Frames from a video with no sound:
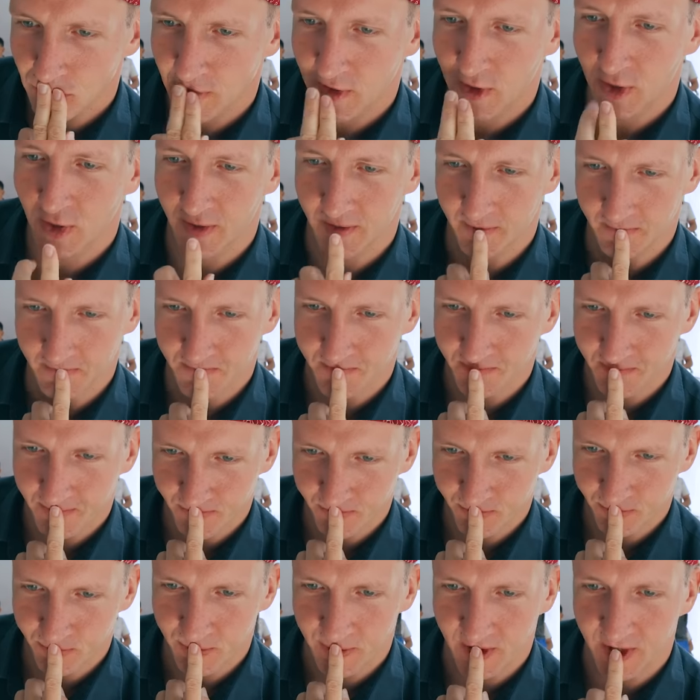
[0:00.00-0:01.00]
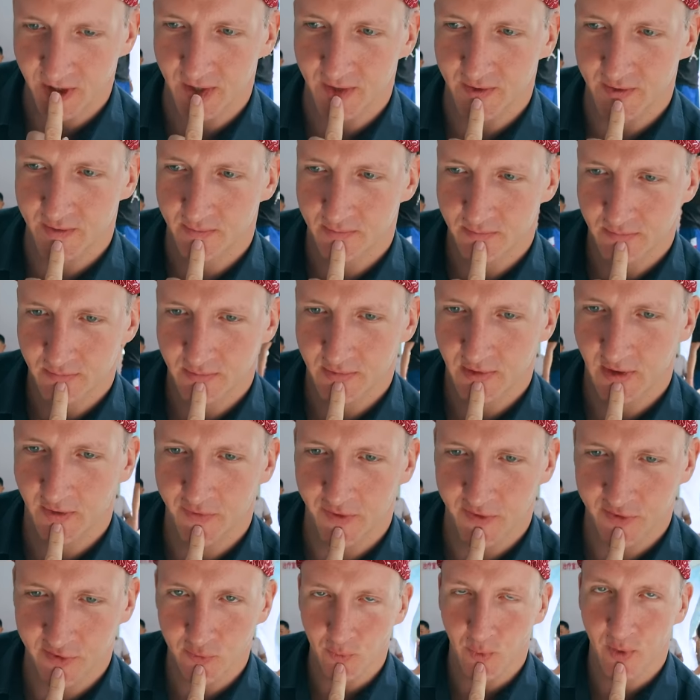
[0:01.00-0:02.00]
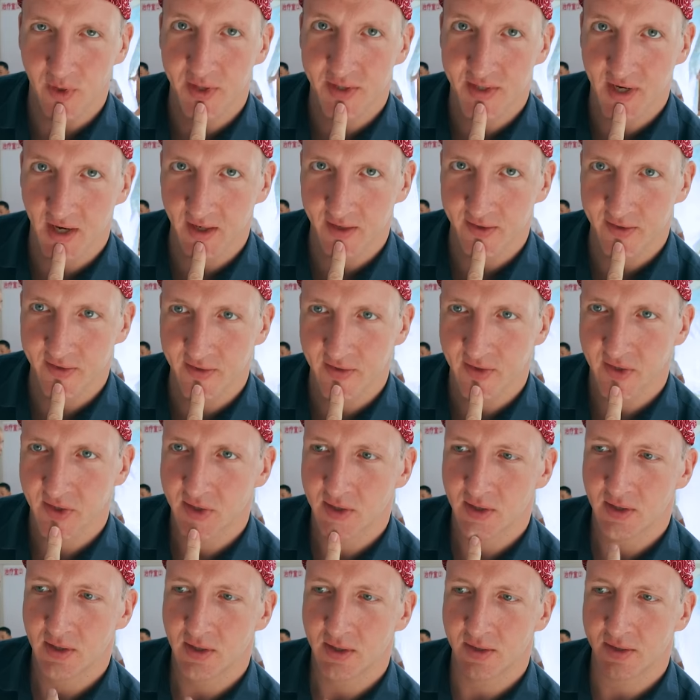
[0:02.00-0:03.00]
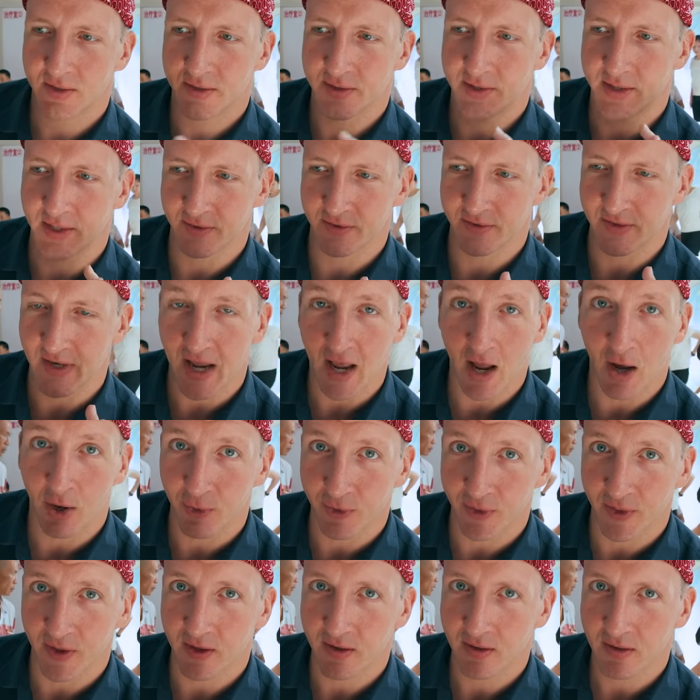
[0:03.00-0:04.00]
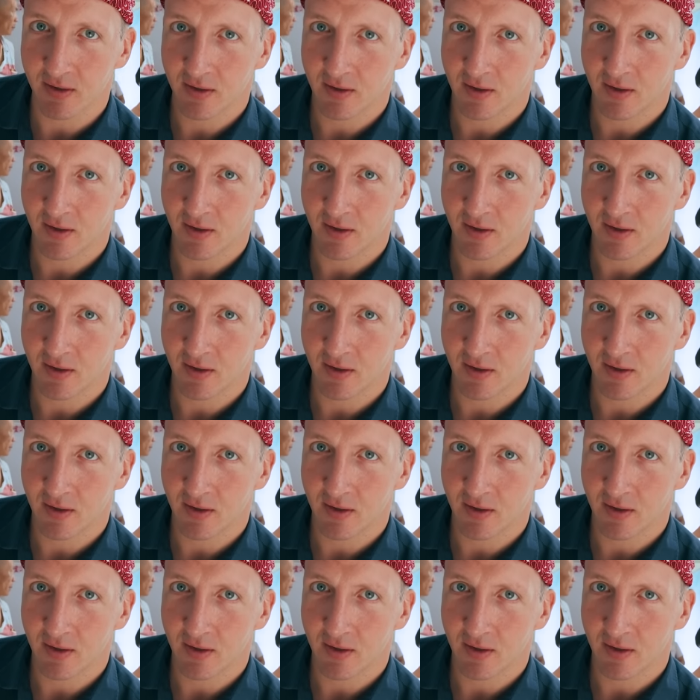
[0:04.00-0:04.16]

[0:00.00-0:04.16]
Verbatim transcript: Good. Good. This is what it takes to stay healthy.